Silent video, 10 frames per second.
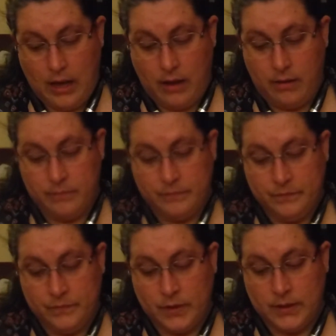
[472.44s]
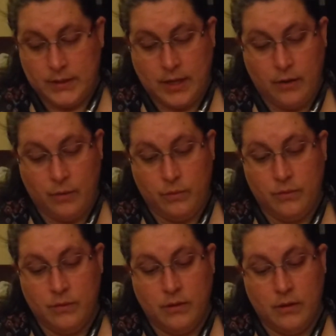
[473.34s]
Um, so,
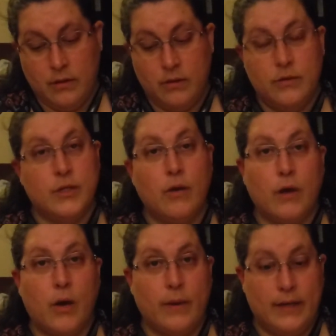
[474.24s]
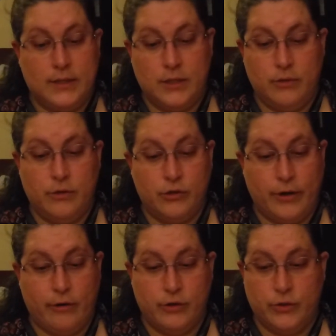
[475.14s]
don't go into the
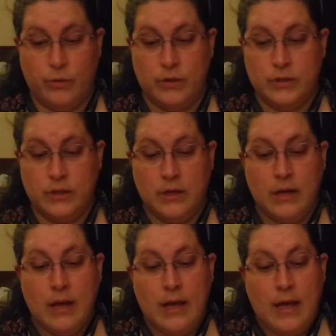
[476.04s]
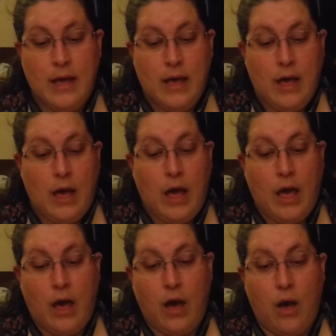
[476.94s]
trigger stores.
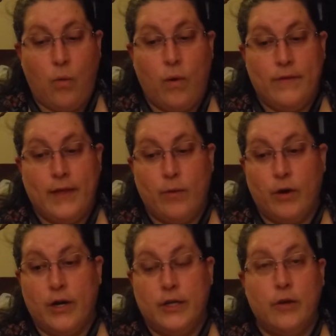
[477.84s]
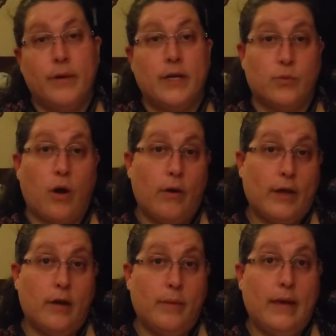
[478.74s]
Uh, one thing we're going to do, because we're only
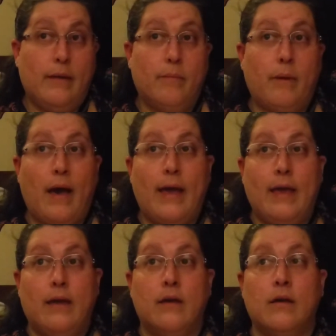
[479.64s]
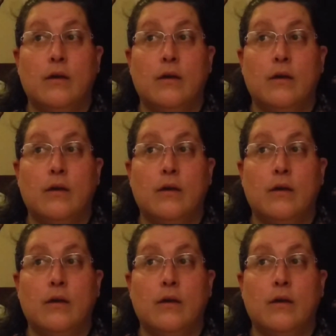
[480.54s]
going to be buying